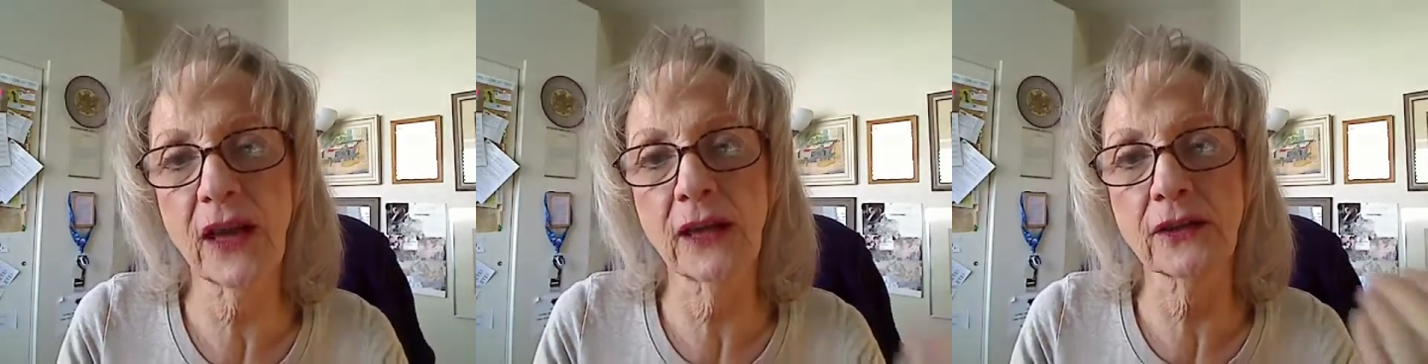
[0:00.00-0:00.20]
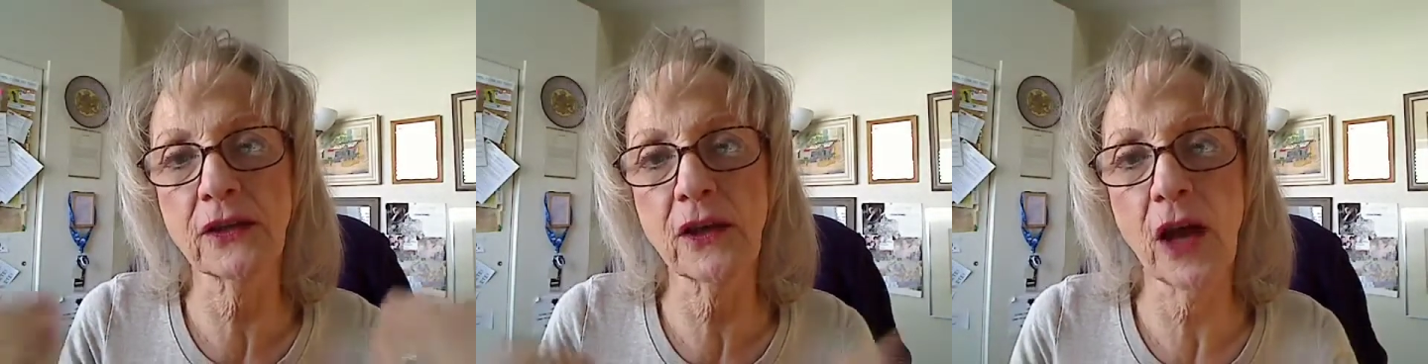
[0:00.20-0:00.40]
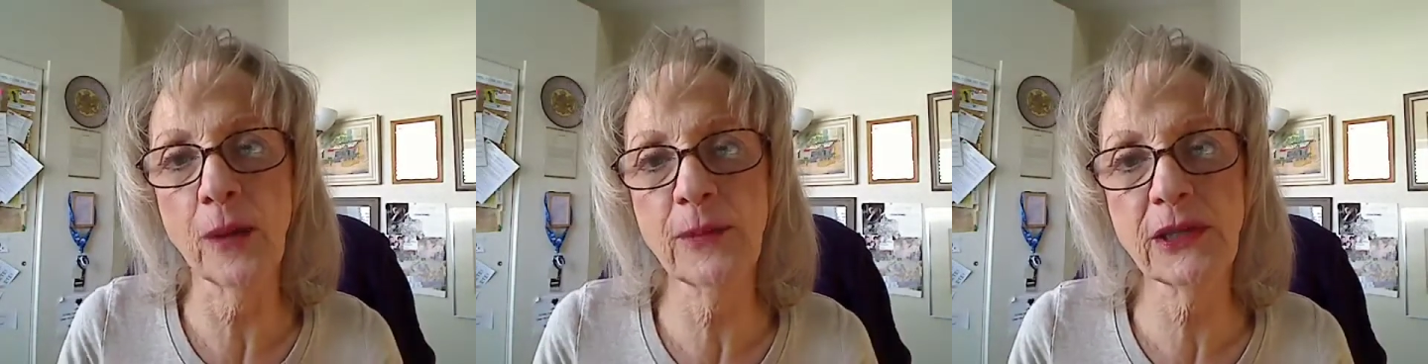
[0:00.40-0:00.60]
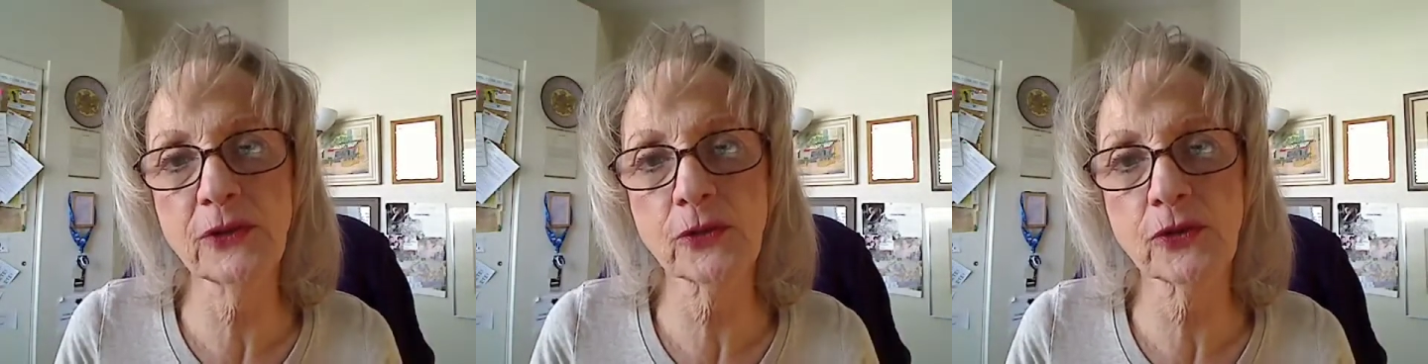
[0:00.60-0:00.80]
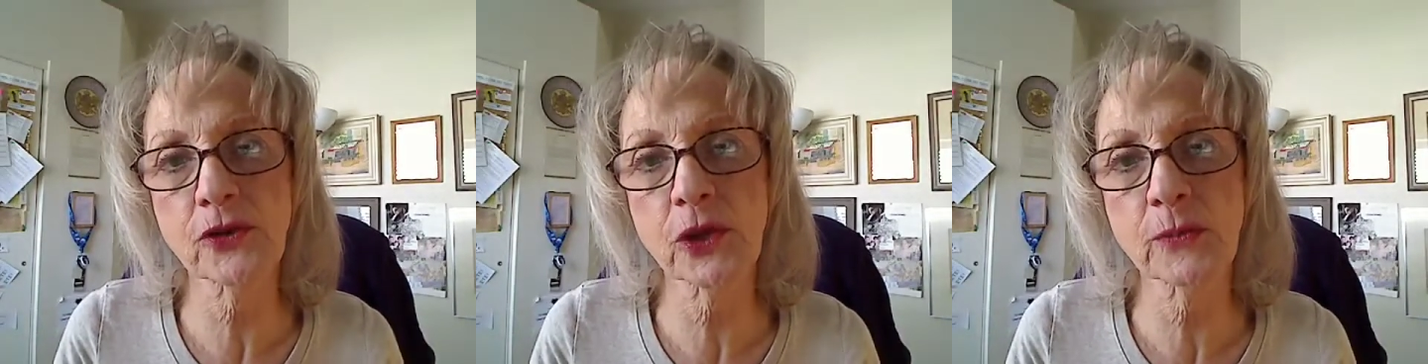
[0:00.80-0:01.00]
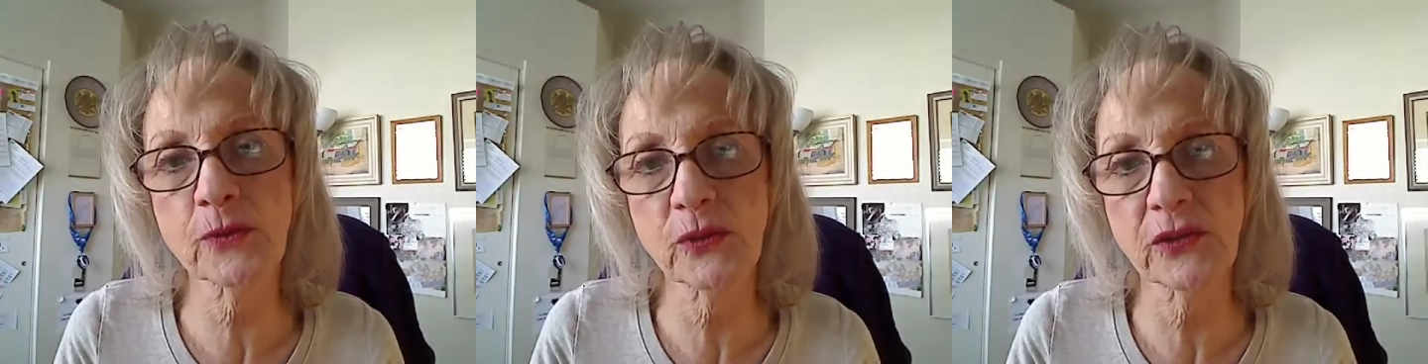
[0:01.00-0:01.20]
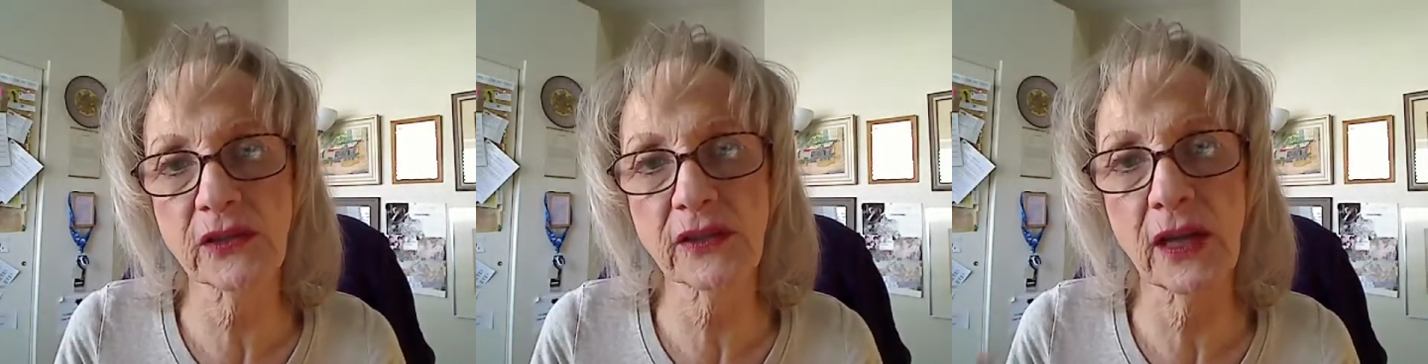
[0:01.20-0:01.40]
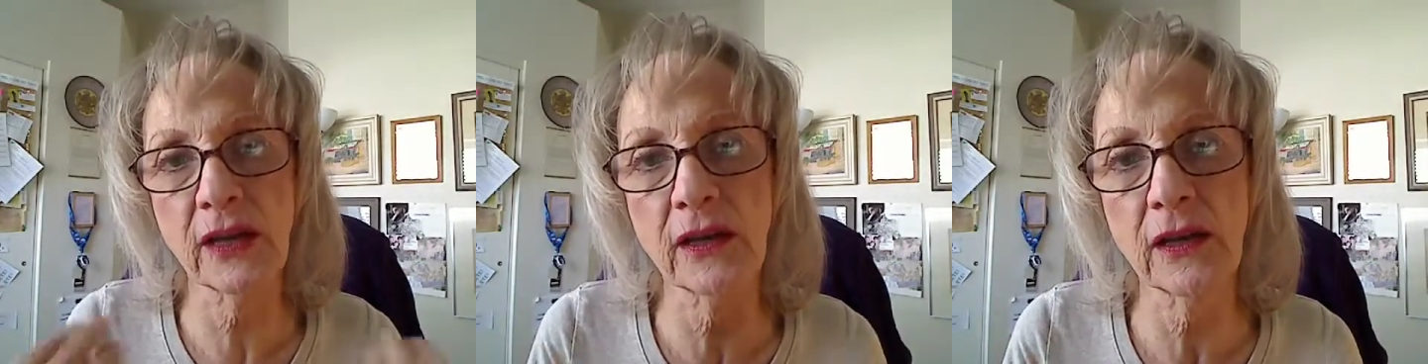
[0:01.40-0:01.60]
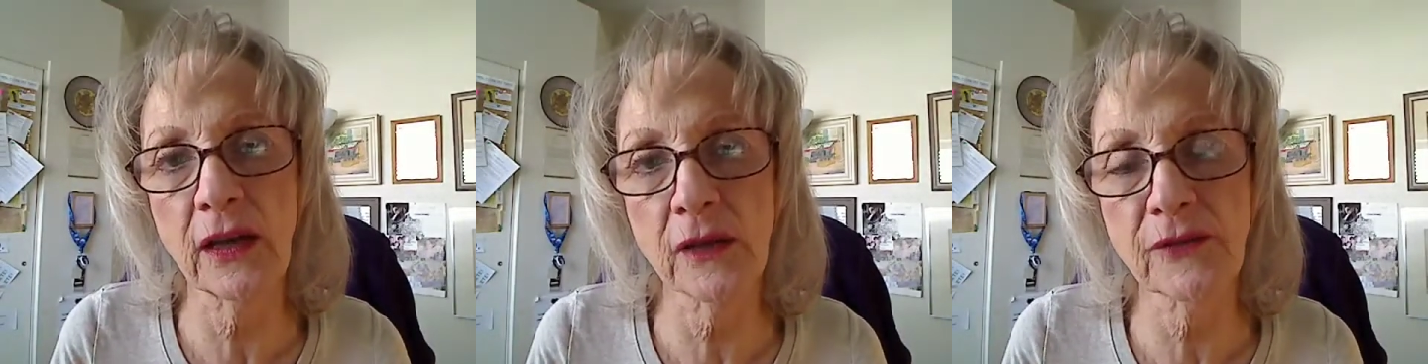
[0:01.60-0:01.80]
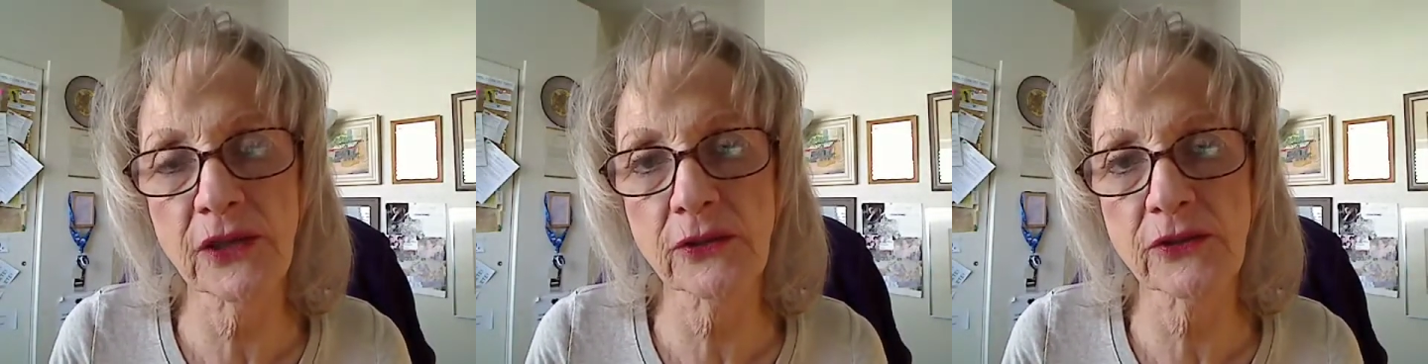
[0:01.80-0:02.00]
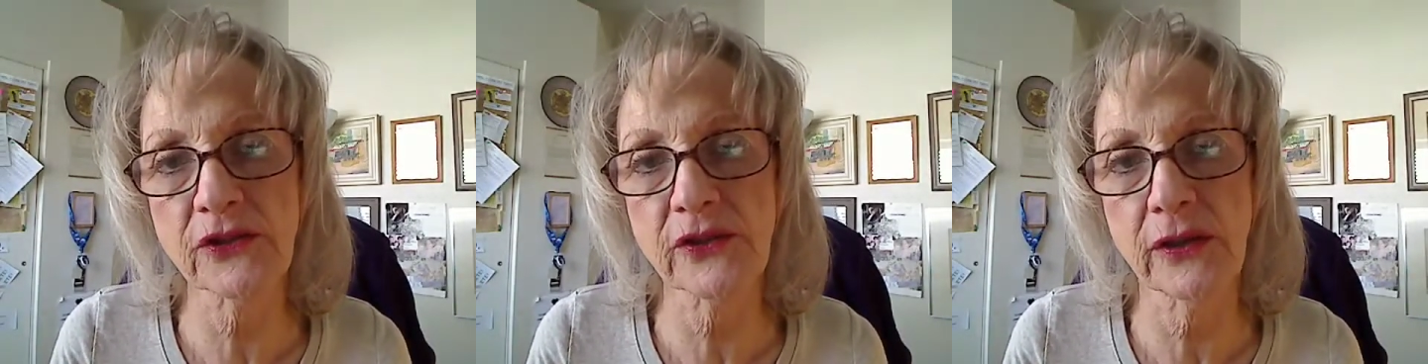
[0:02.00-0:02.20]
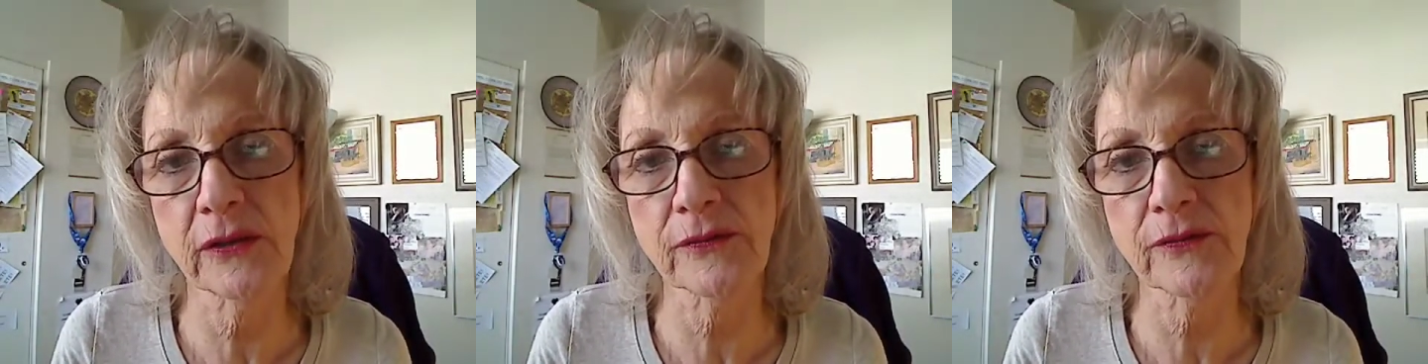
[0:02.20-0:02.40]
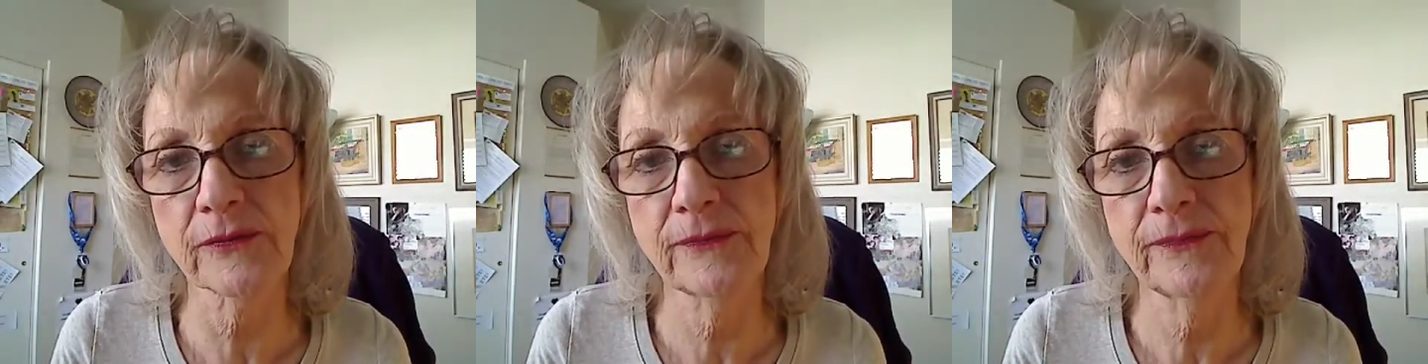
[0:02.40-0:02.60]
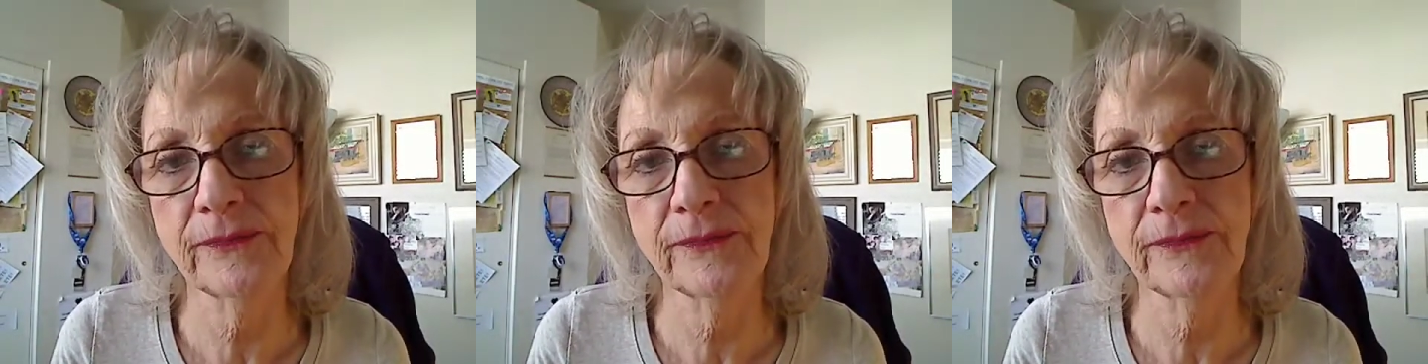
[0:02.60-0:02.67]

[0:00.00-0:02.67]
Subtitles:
and coming to terms with it and loving yourself.